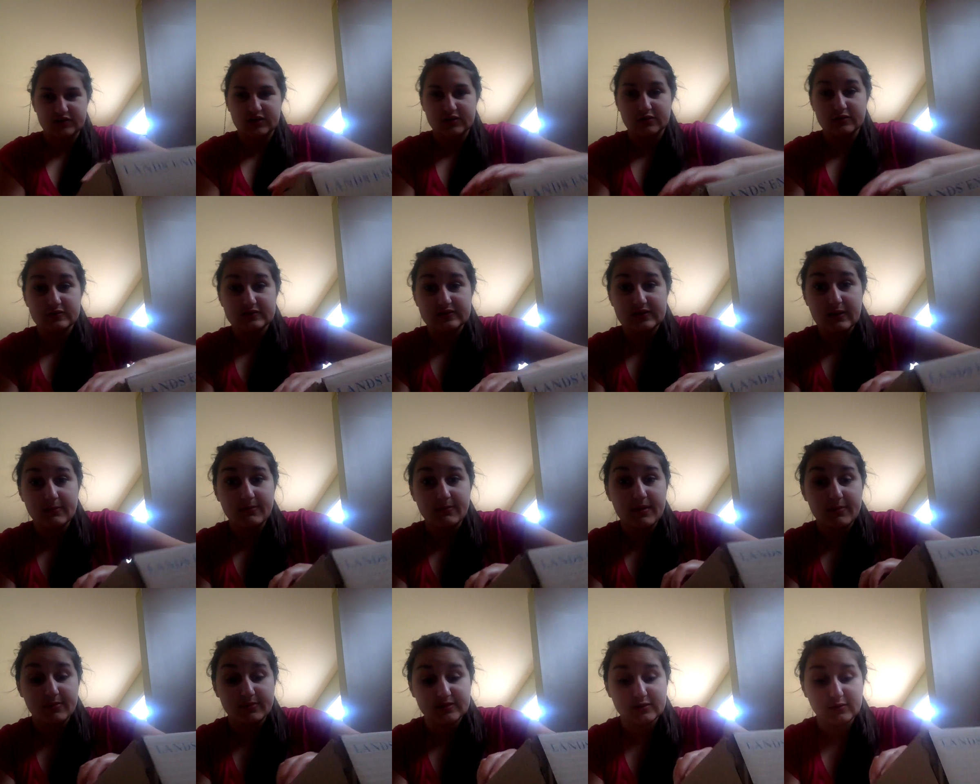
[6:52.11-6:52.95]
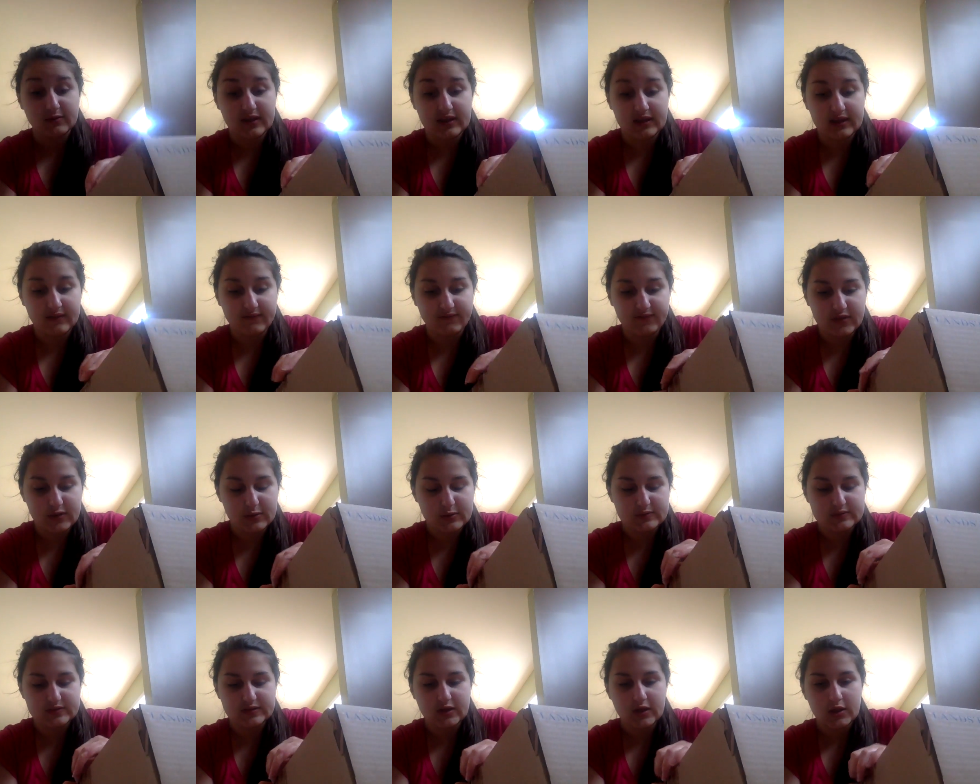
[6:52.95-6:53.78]
too, so that people don't get
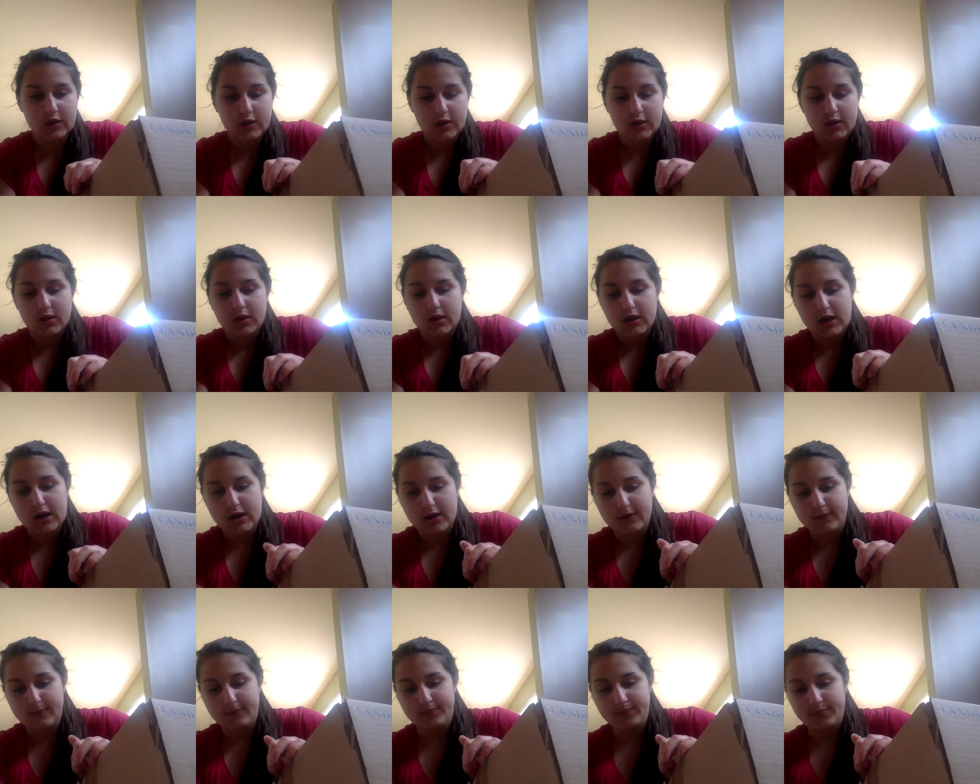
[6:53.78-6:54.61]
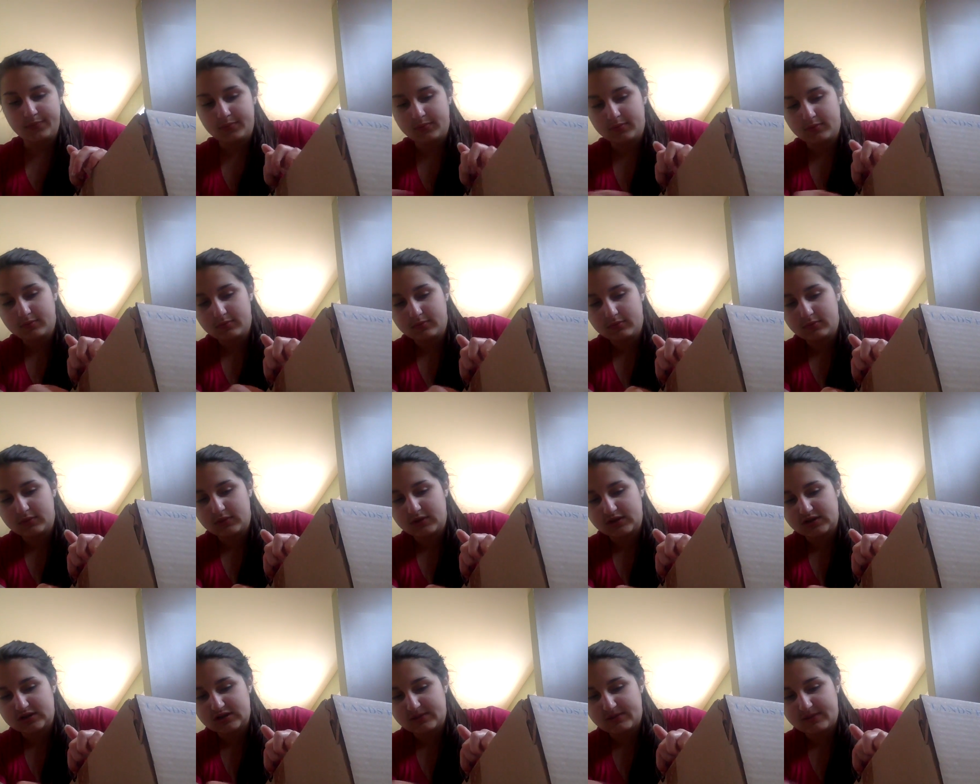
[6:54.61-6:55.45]
confused.
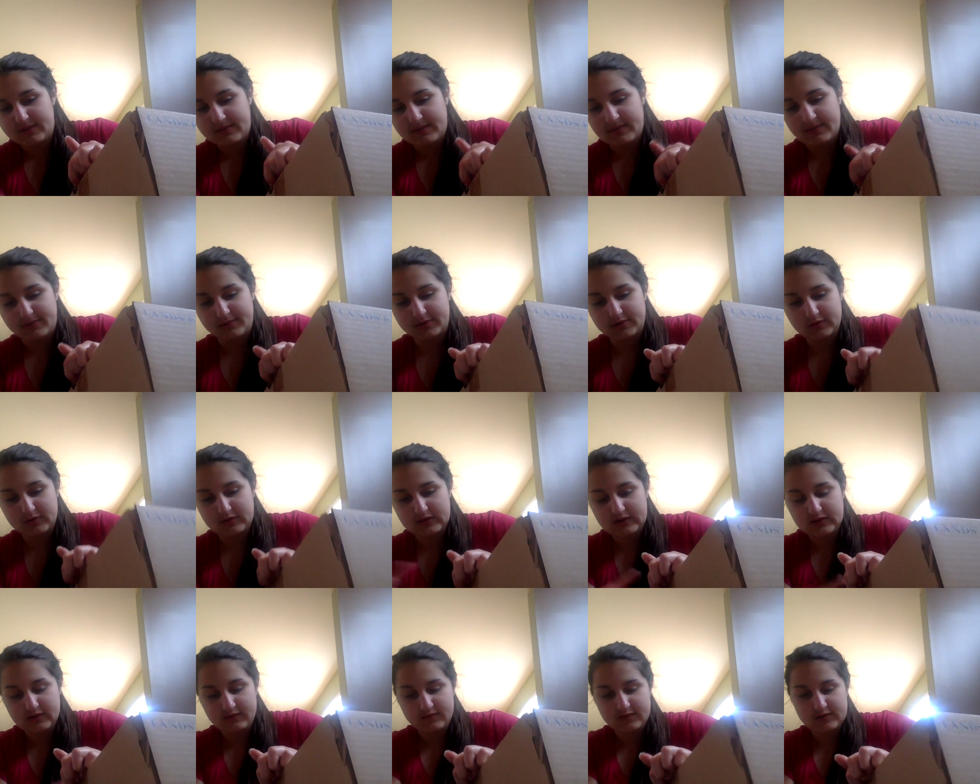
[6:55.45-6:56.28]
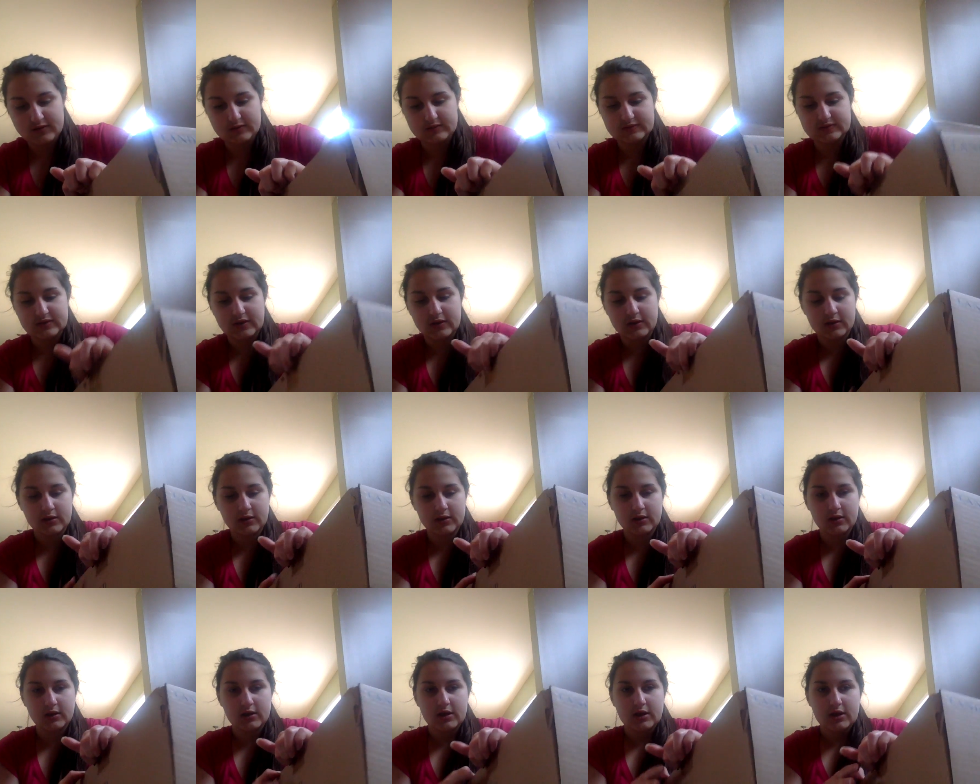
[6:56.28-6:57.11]
The shipping people don't get confused.
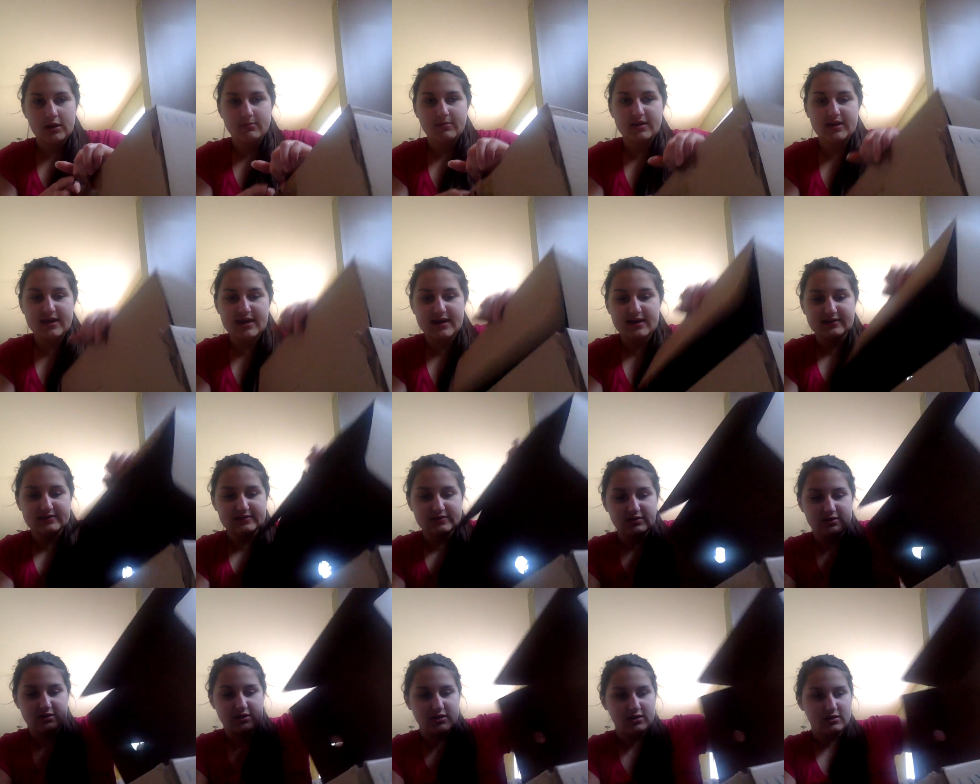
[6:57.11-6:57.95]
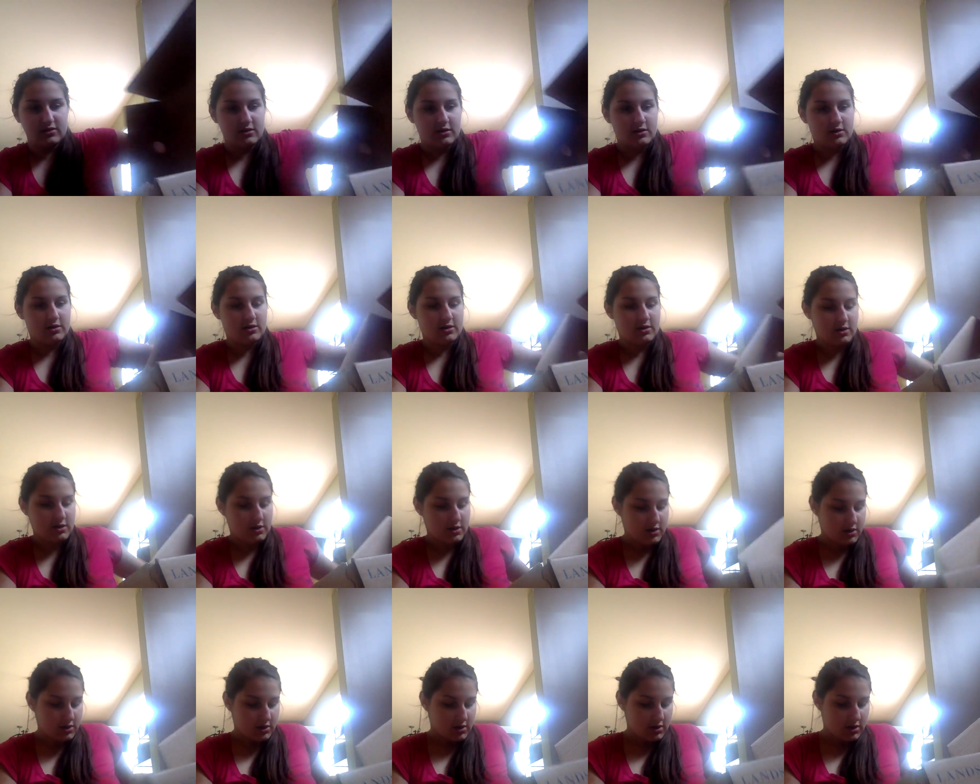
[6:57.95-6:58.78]
But yes, then...
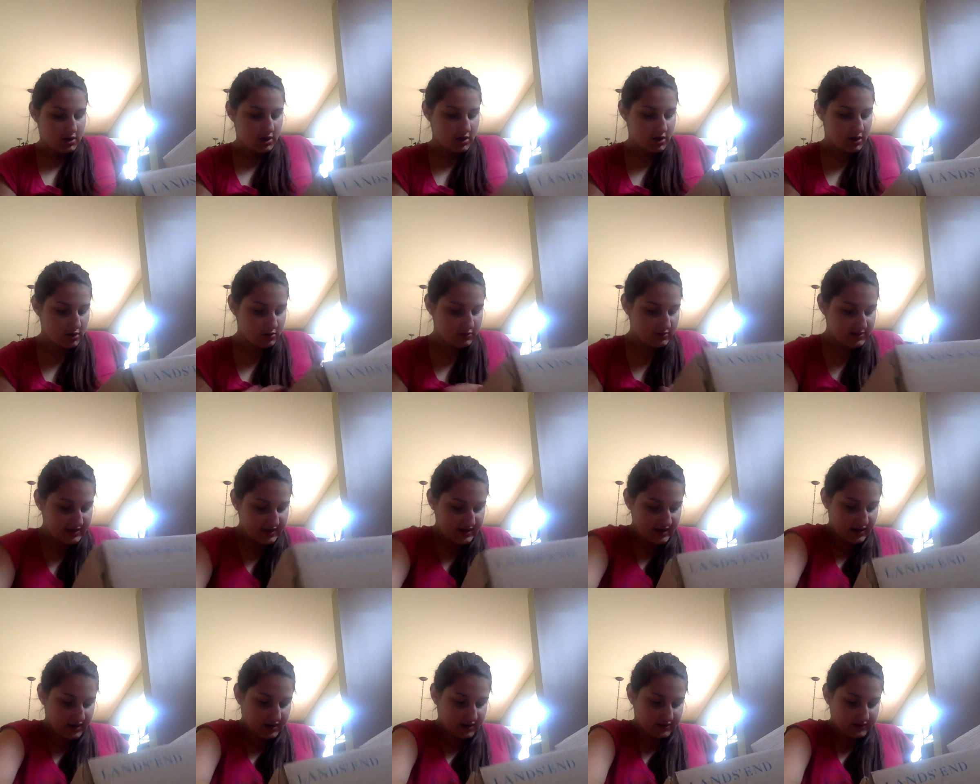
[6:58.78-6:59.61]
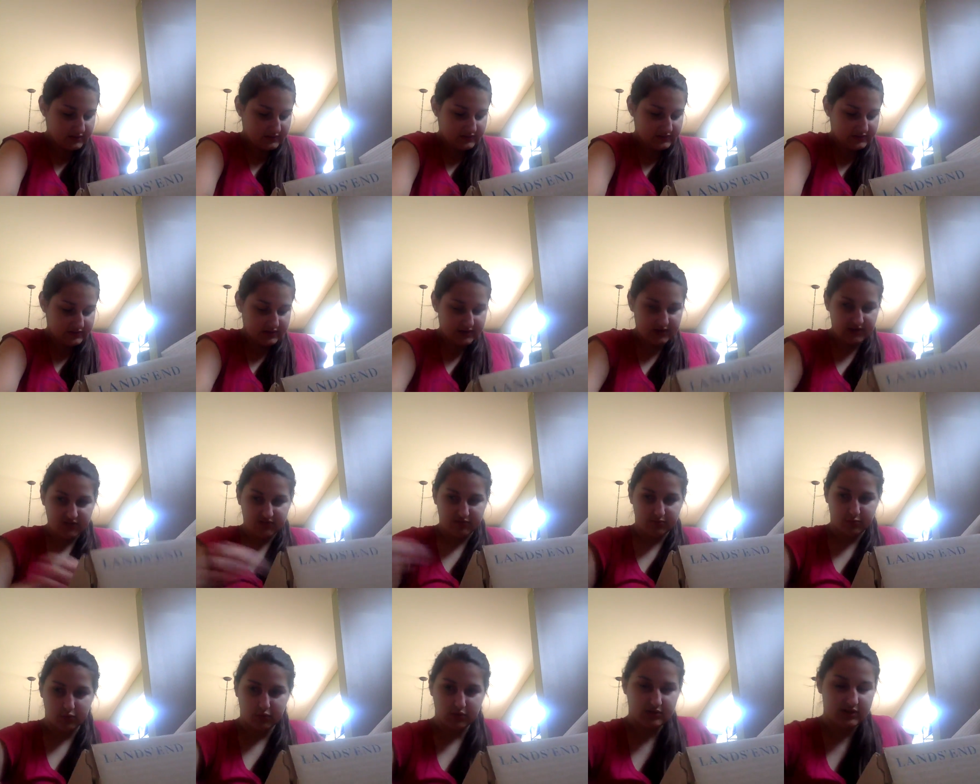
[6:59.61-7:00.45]
Oh yeah, this is going to have
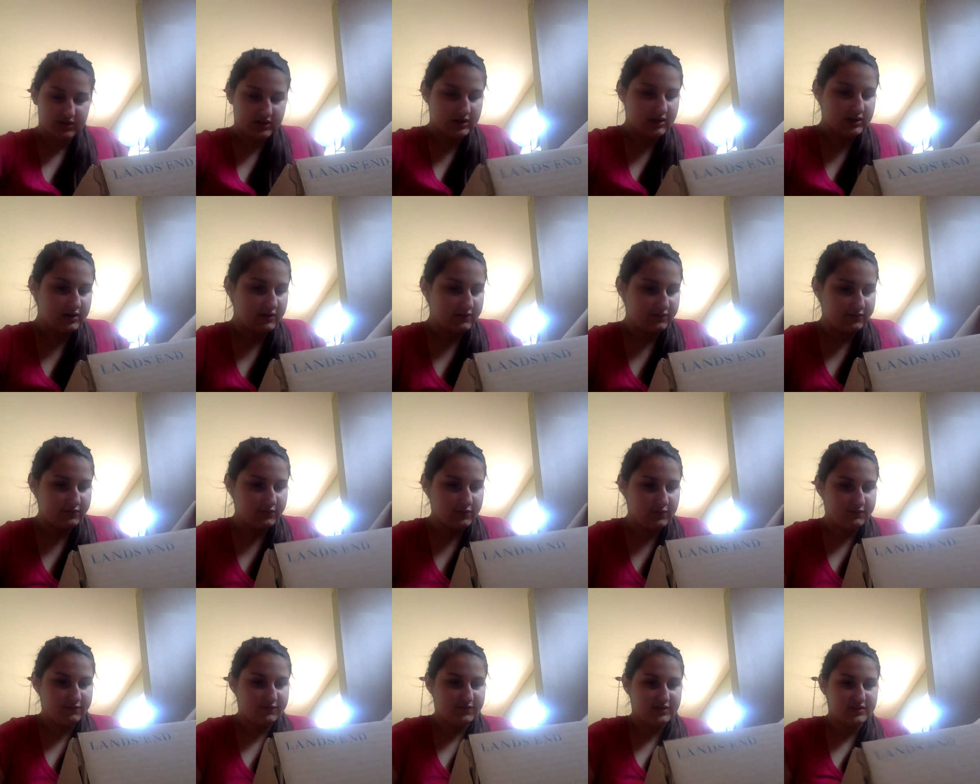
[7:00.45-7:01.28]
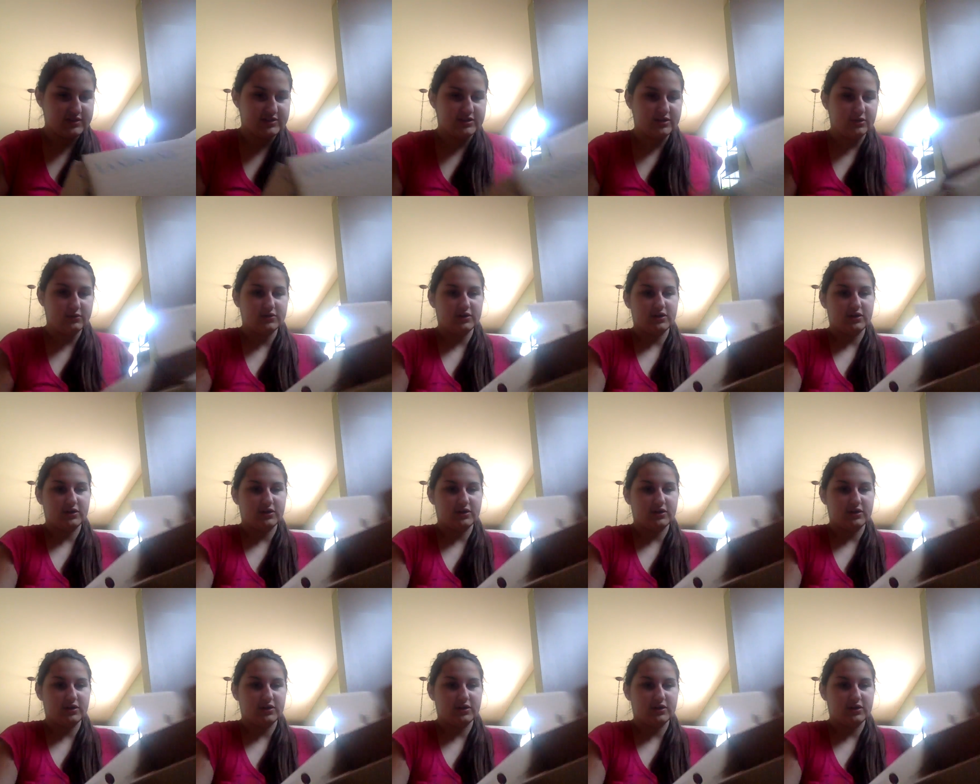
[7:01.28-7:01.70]
more than enough room for the two